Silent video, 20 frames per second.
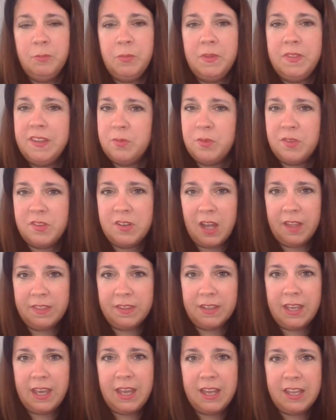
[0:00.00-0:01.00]
But this was
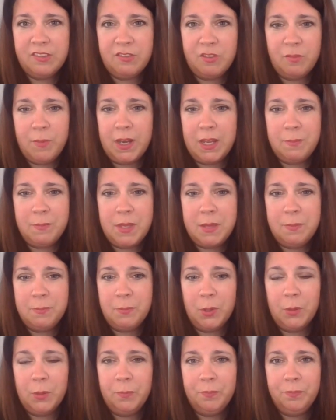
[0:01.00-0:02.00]
not the case for many
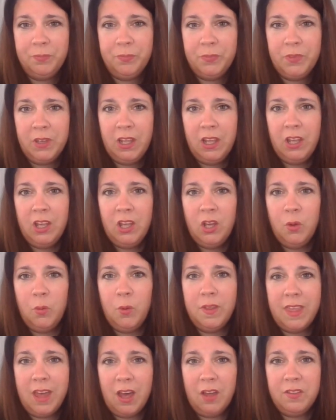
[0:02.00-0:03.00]
people.
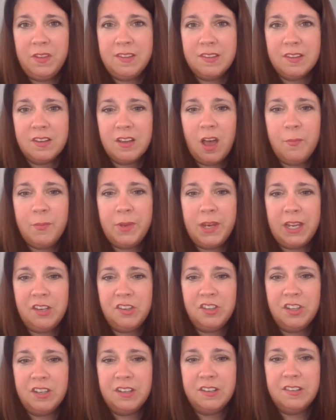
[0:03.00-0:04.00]
Without these
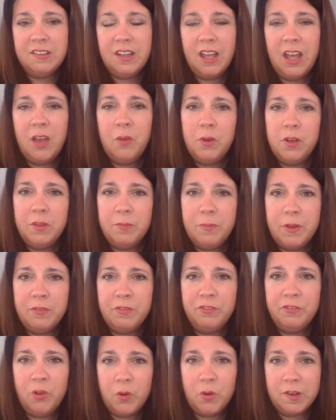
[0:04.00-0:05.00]
accommodations, I would have been
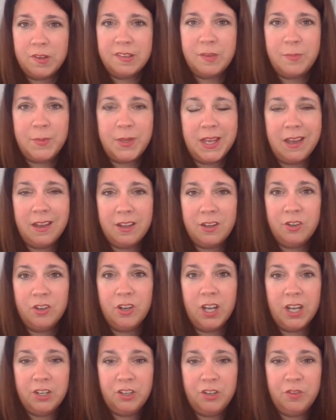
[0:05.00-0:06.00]
forced to be un-
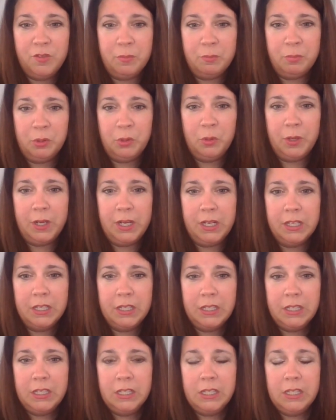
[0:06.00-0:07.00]
or underemployed.
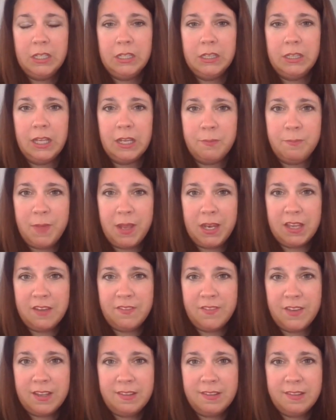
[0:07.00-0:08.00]
Like many
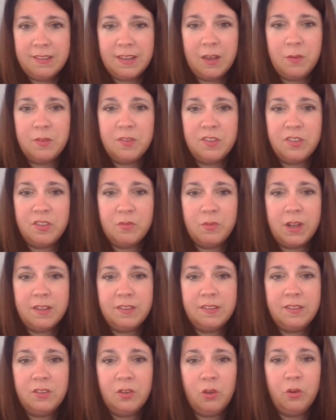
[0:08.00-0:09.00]
of us, I was
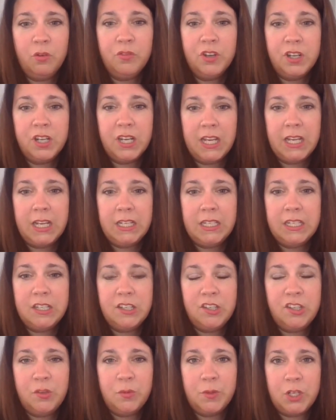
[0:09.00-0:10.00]
thrust overnight
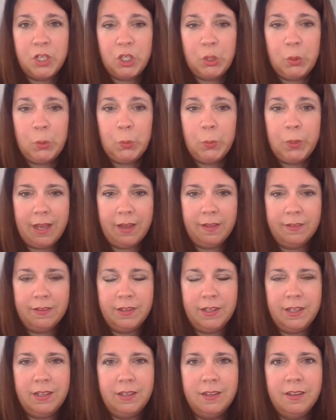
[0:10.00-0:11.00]
into a new
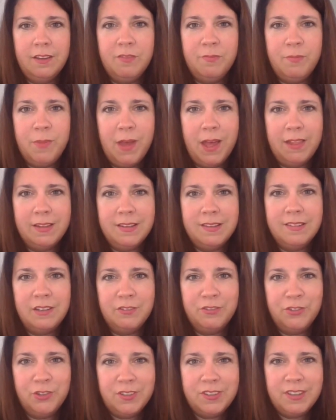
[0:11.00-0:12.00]
reality of
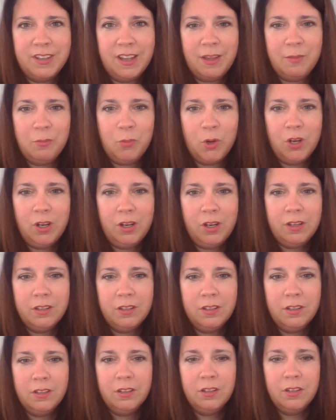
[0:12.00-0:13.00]
balancing full-time work
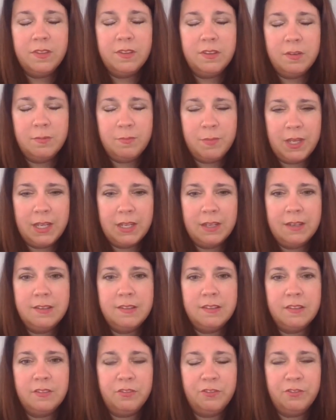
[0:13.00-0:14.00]
with the
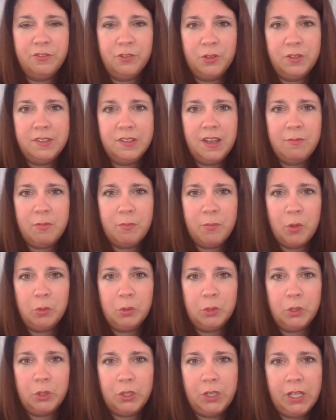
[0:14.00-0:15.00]
demands of full-time
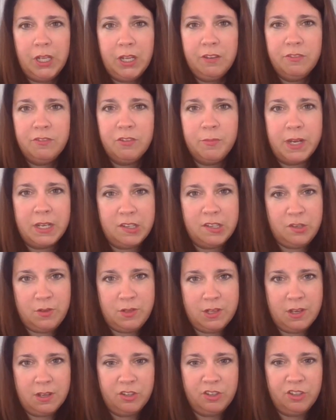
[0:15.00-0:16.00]
remote learning for my
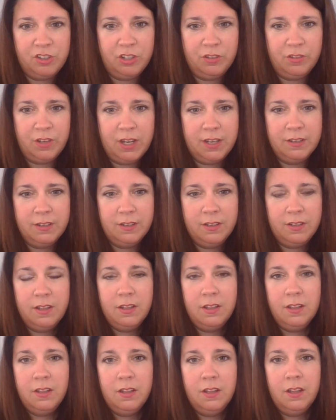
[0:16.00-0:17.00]
two young children.
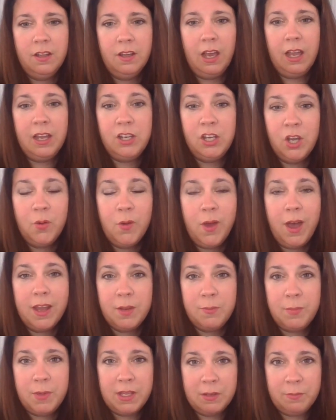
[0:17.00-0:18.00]
I know
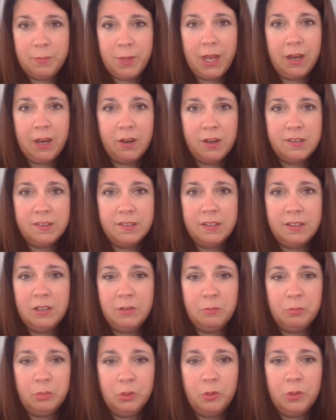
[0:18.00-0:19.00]
how to be a parent and an
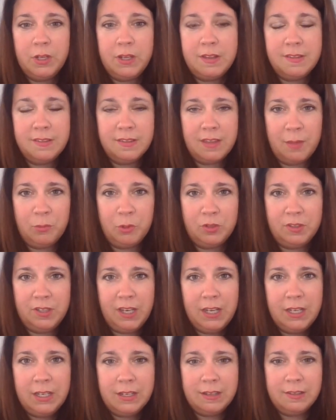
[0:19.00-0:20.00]
employee
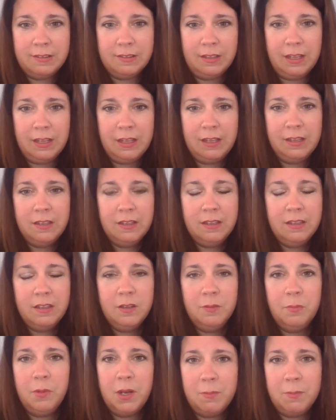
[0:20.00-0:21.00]
simultaneously,
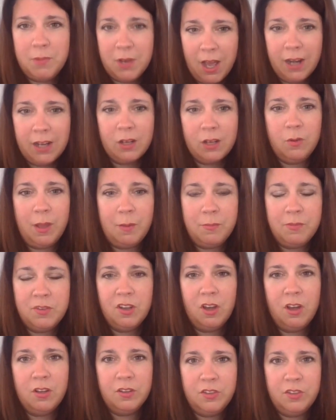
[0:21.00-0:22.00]
but I'm not equipped
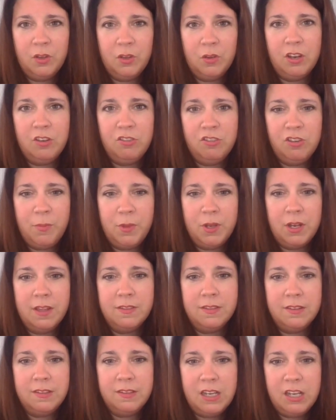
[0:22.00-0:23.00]
to also contribute
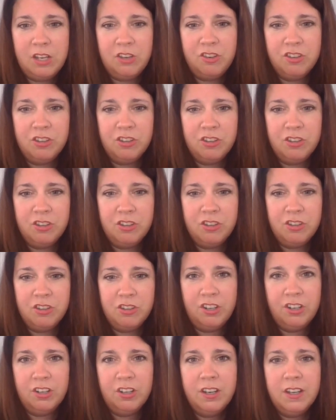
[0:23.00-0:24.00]
as a
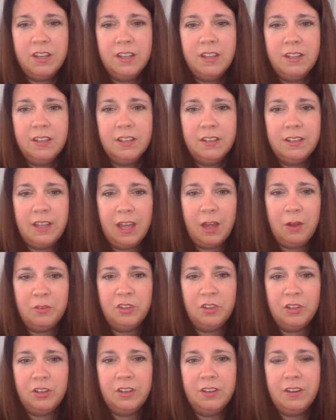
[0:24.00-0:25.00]
teacher,
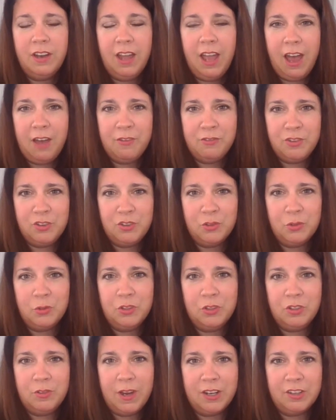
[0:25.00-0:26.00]
counselor,
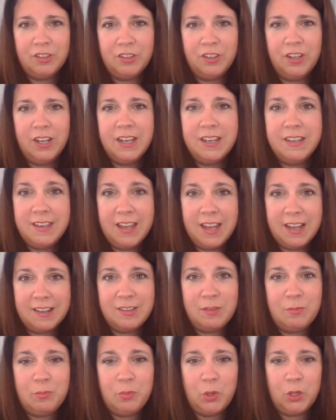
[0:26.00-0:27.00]
after-school director, and
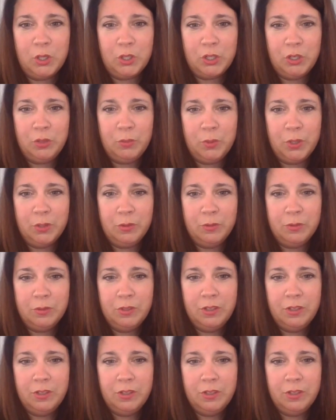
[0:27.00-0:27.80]
tech support guru.